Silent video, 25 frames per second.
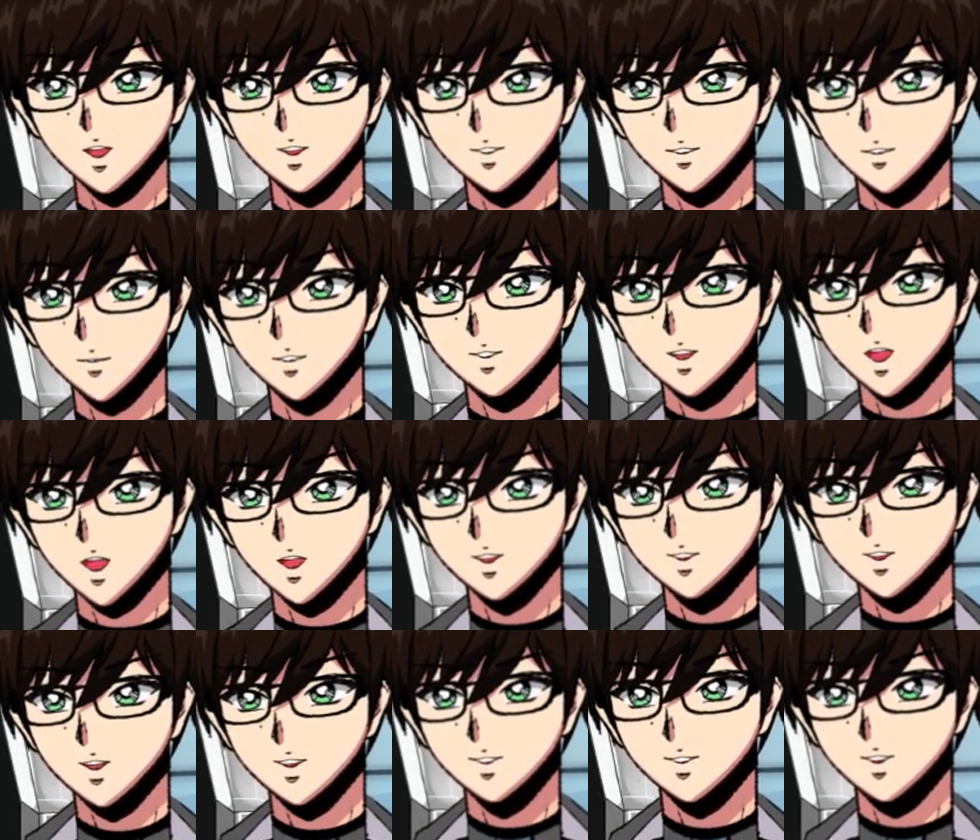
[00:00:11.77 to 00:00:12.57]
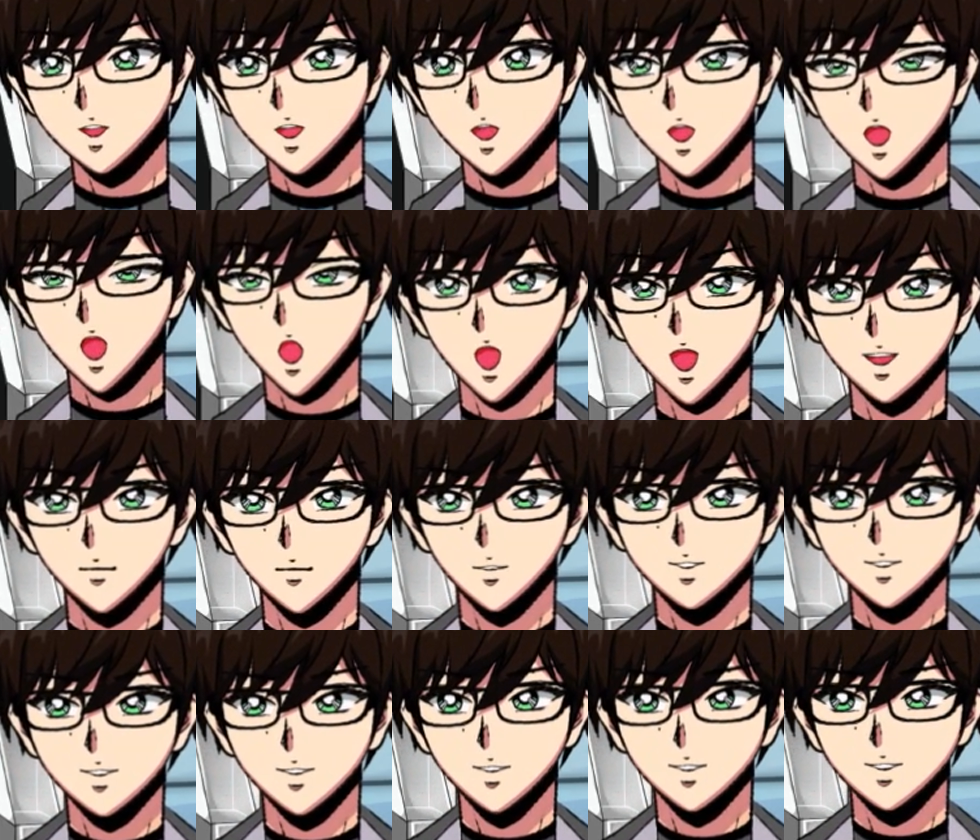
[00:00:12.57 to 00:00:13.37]
regarding this game,
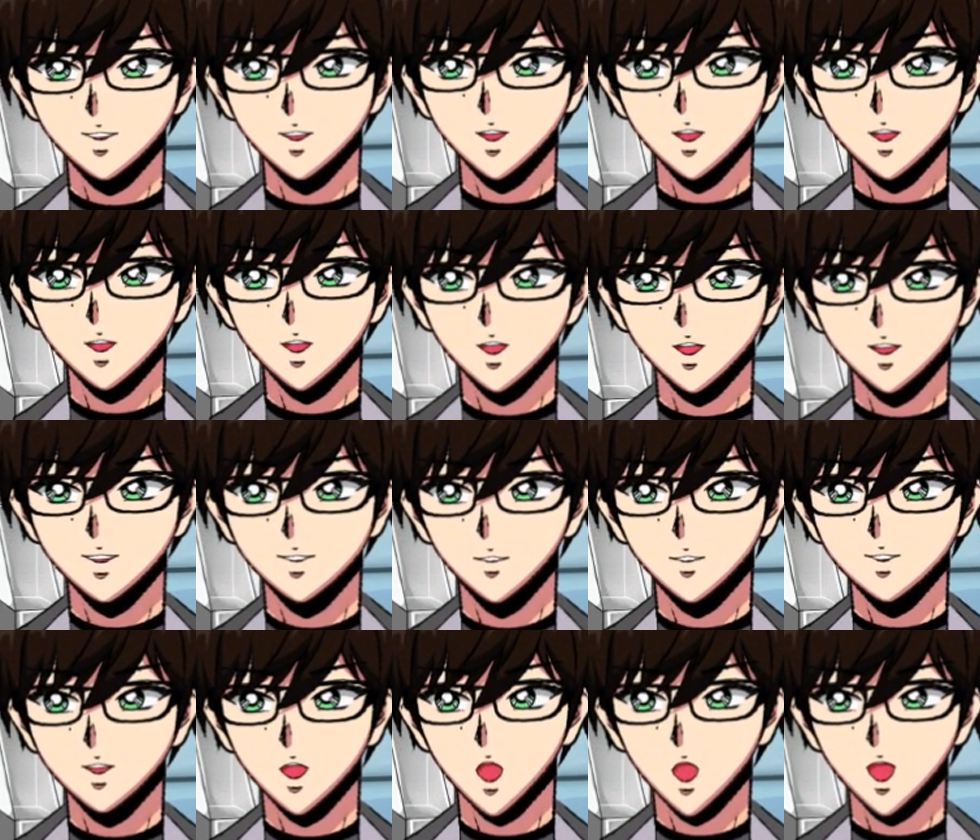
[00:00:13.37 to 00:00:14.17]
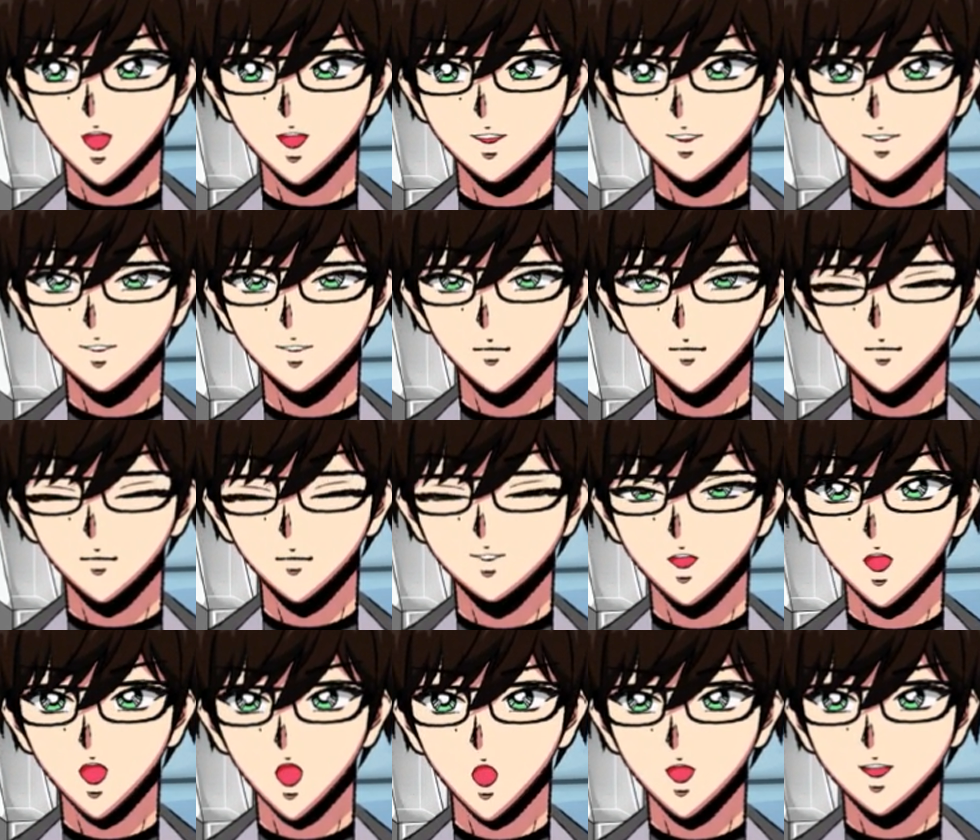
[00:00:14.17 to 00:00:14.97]
but for
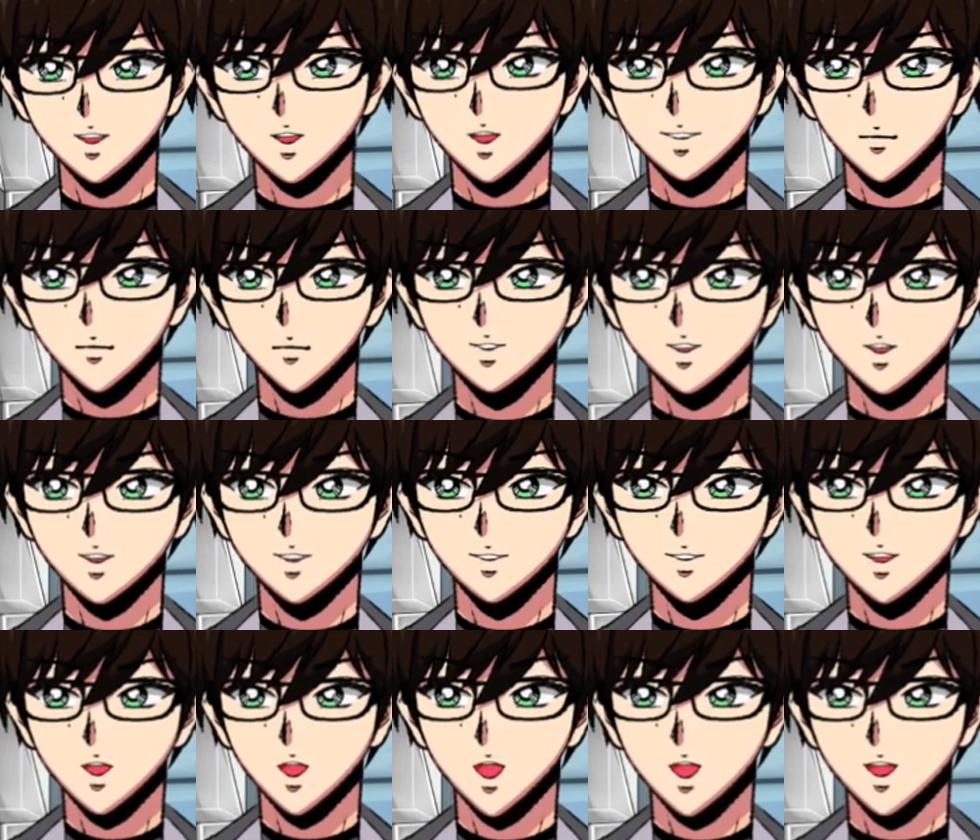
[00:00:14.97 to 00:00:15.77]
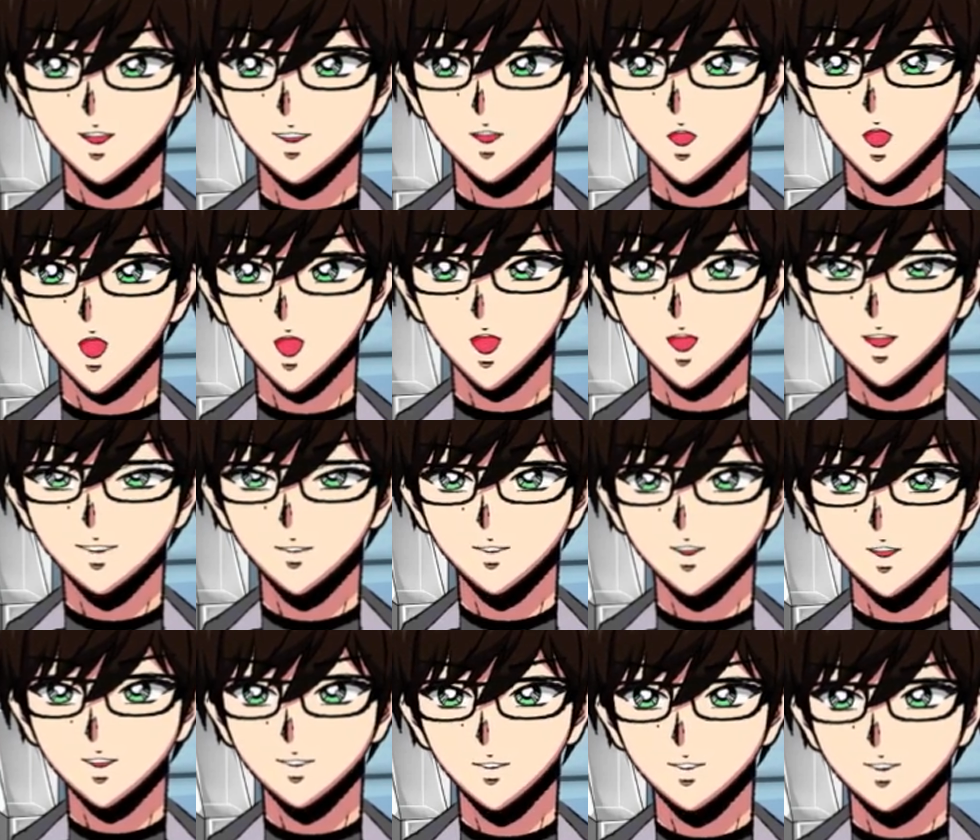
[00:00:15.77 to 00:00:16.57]
now I wanted to showcase one
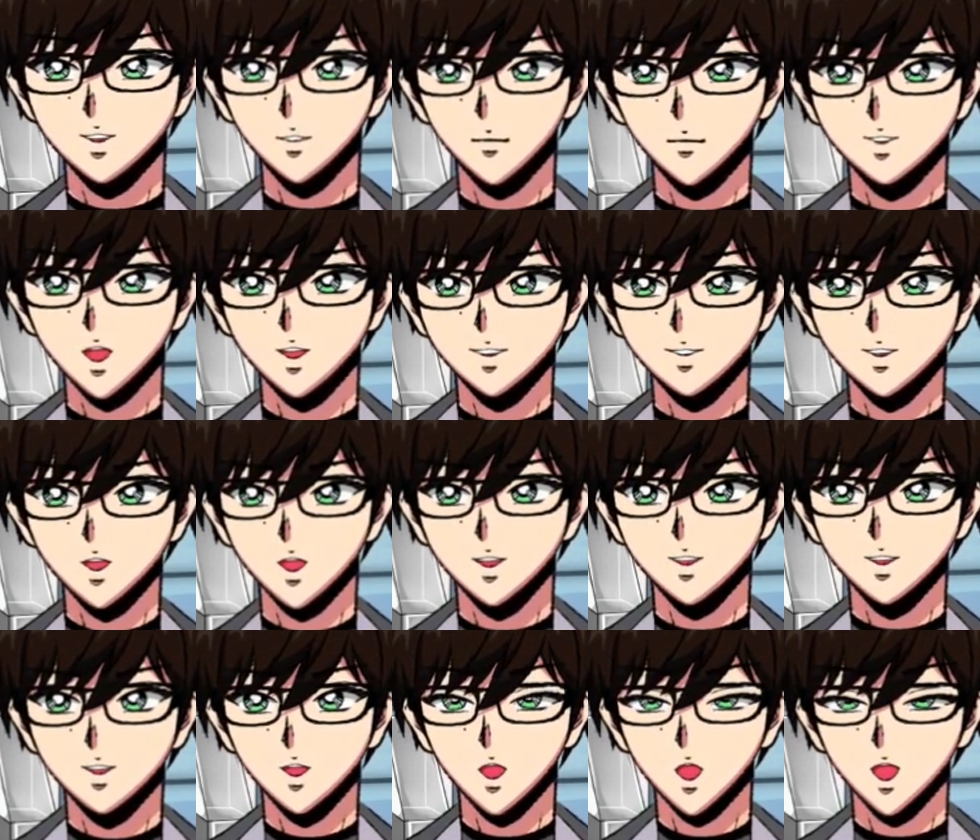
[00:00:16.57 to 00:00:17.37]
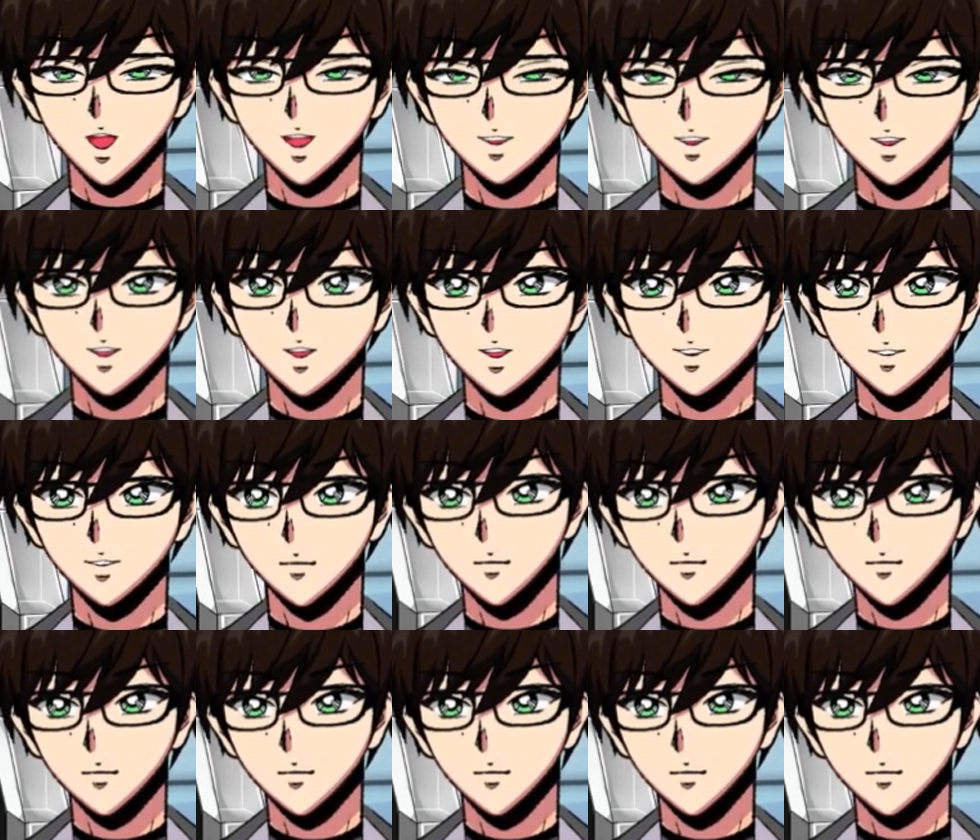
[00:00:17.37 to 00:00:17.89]
of my favorite decks